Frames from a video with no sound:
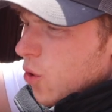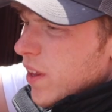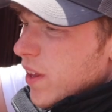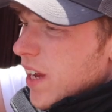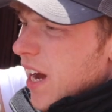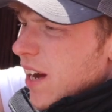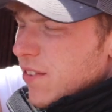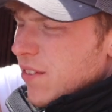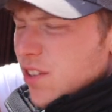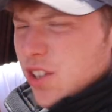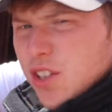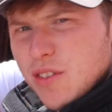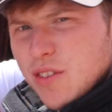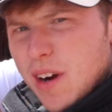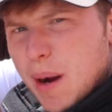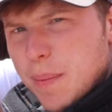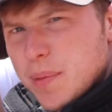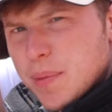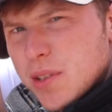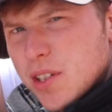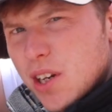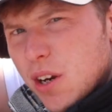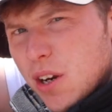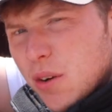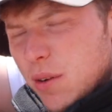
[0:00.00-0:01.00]
the others are
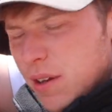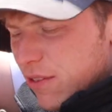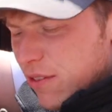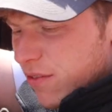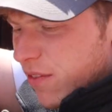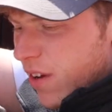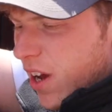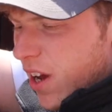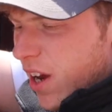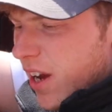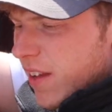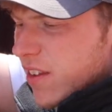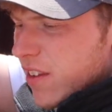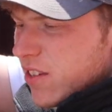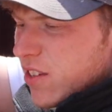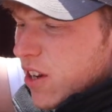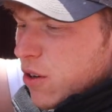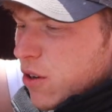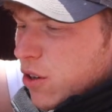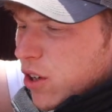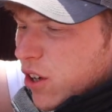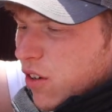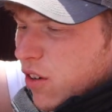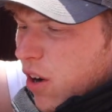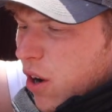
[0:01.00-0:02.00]
absolutely fine. There's
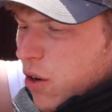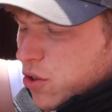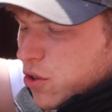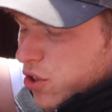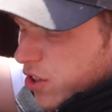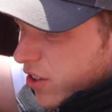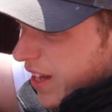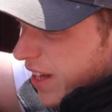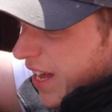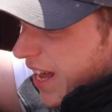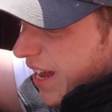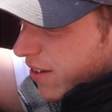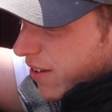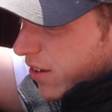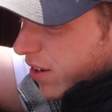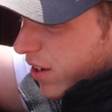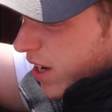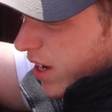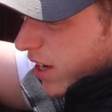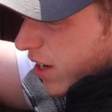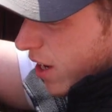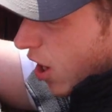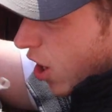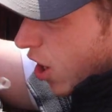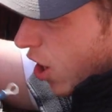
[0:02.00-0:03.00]
no corrosion there
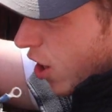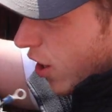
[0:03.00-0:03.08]
in a lot